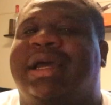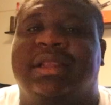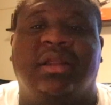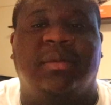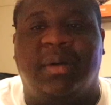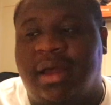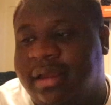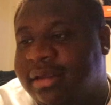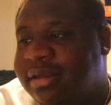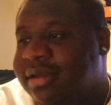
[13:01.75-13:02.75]
a
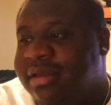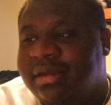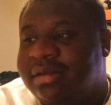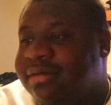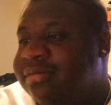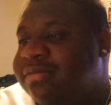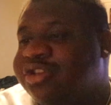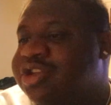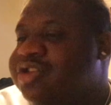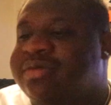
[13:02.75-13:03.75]
lullaby. It
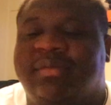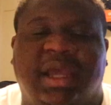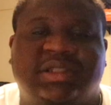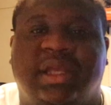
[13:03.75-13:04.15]
just makes